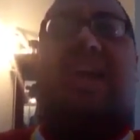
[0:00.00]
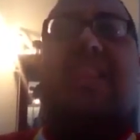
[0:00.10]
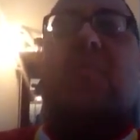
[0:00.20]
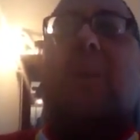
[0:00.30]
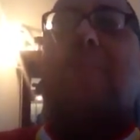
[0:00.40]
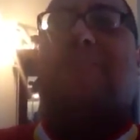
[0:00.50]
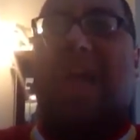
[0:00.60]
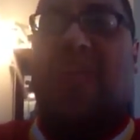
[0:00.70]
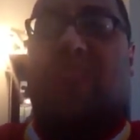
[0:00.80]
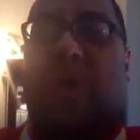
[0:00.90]
and they went
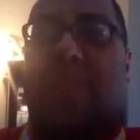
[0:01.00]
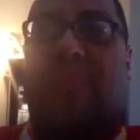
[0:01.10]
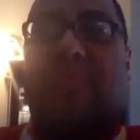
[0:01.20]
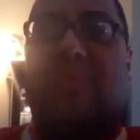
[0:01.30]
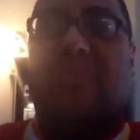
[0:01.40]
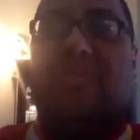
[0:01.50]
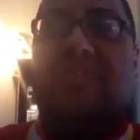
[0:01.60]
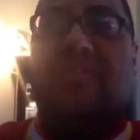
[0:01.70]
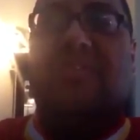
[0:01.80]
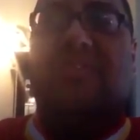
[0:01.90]
bankrupt?
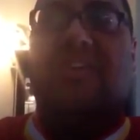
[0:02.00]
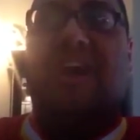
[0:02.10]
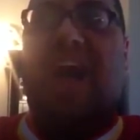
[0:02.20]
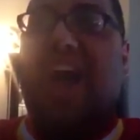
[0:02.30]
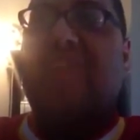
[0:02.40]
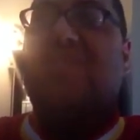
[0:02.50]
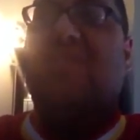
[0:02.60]
How do